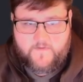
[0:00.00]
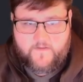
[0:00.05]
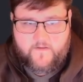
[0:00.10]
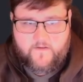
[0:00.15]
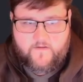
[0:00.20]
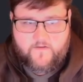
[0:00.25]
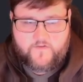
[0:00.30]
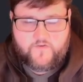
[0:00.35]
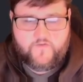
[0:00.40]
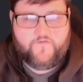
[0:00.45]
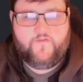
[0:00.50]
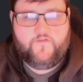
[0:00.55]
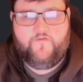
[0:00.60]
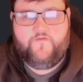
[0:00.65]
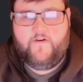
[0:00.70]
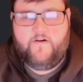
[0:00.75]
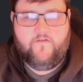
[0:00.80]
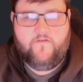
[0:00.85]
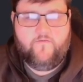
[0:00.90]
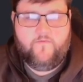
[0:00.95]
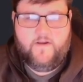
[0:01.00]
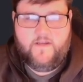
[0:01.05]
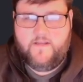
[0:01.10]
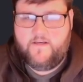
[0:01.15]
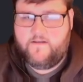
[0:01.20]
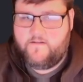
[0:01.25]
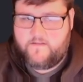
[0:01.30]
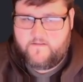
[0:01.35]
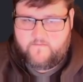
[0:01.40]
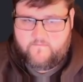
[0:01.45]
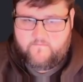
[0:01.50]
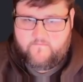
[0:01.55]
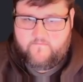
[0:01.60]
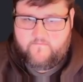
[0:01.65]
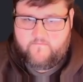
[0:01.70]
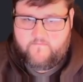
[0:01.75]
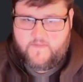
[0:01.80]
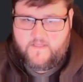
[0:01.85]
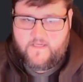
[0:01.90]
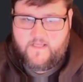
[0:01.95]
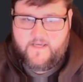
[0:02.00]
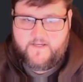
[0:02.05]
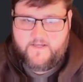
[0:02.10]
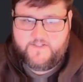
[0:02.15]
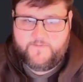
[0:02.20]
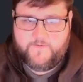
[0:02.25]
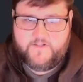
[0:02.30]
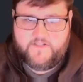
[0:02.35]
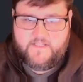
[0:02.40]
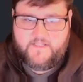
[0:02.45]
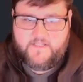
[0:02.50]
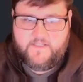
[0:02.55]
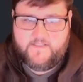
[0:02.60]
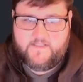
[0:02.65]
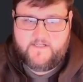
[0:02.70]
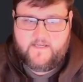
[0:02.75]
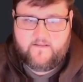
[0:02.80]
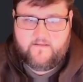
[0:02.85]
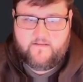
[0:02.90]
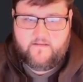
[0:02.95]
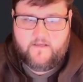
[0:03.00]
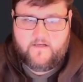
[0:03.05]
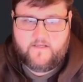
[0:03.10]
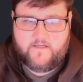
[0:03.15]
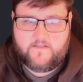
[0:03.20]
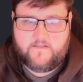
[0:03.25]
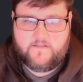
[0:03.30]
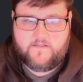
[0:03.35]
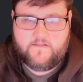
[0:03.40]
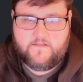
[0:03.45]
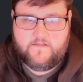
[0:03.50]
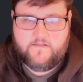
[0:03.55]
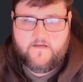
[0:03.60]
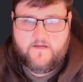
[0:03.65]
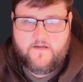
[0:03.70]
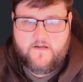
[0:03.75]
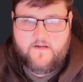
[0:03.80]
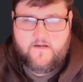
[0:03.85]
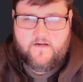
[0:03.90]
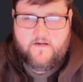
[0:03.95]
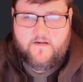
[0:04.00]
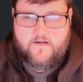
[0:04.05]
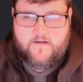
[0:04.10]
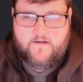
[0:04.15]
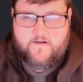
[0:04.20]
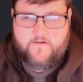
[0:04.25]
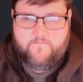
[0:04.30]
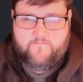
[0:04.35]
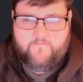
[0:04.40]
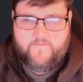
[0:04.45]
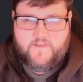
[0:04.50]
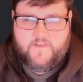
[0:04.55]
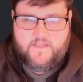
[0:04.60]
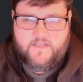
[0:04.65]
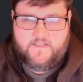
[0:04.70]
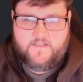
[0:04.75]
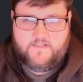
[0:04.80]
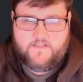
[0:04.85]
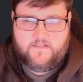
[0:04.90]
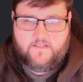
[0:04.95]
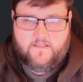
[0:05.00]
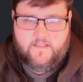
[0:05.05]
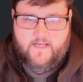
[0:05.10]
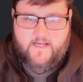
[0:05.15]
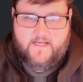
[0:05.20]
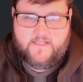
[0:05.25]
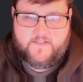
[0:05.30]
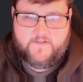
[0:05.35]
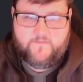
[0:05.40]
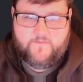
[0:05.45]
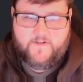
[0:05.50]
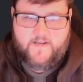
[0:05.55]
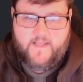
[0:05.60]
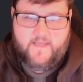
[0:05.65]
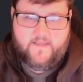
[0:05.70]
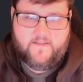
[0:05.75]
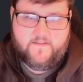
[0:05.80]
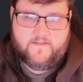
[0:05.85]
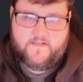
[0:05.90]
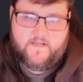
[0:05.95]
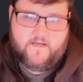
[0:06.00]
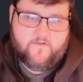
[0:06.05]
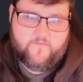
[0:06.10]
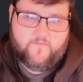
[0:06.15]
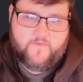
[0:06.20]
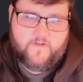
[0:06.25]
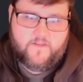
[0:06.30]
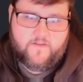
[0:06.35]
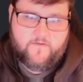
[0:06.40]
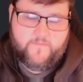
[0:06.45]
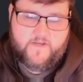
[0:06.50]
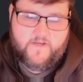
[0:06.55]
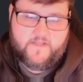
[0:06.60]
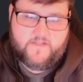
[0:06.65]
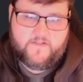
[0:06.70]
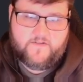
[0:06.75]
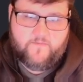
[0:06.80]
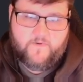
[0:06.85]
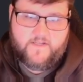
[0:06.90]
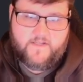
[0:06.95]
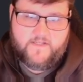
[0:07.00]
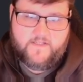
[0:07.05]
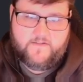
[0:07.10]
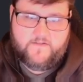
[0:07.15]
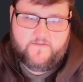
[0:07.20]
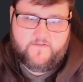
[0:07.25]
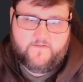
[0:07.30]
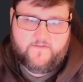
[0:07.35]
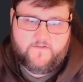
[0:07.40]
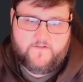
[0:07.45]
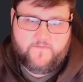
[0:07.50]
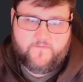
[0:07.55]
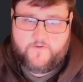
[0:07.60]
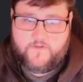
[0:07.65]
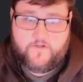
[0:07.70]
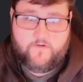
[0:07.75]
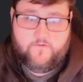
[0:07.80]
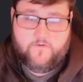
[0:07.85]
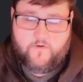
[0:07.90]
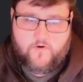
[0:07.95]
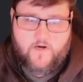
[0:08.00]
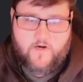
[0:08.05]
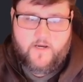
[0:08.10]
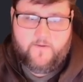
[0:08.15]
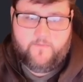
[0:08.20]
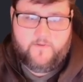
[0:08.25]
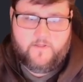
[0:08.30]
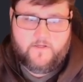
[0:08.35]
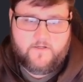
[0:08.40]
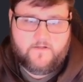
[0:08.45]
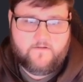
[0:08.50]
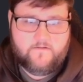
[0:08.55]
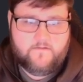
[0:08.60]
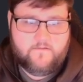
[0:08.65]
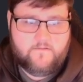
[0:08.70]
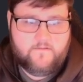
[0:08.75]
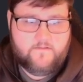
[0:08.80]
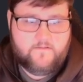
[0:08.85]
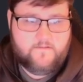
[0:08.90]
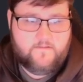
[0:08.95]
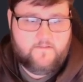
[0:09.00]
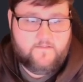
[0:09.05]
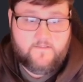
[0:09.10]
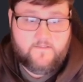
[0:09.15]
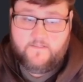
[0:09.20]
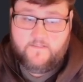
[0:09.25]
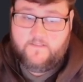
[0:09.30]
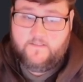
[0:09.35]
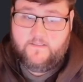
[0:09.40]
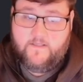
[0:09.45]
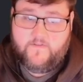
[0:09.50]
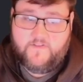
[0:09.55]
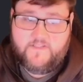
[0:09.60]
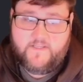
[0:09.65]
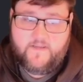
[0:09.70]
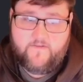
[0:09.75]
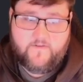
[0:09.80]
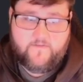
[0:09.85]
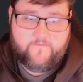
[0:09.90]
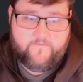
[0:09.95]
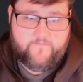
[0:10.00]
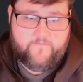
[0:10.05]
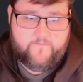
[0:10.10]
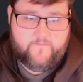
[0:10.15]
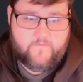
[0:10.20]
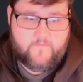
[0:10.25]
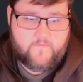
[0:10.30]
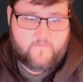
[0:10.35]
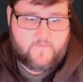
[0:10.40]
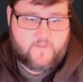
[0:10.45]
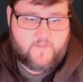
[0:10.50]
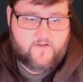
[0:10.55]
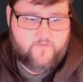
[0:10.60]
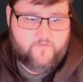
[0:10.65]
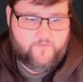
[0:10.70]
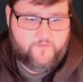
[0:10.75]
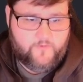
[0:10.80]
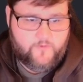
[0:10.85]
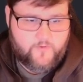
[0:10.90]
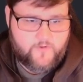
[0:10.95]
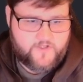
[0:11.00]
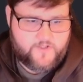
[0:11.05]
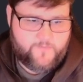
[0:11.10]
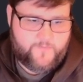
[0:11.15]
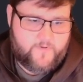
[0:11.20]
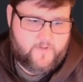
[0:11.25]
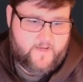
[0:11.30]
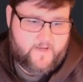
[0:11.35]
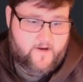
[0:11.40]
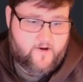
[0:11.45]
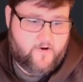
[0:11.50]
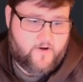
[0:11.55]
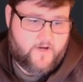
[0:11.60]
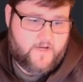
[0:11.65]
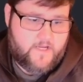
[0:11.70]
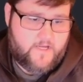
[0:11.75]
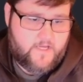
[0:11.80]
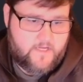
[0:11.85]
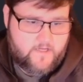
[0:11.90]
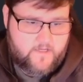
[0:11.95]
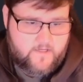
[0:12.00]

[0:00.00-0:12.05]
So if you found a way to get expertise in athletics, this class would hands down be the best way to do a grappler. Level 7, Flourish Parry.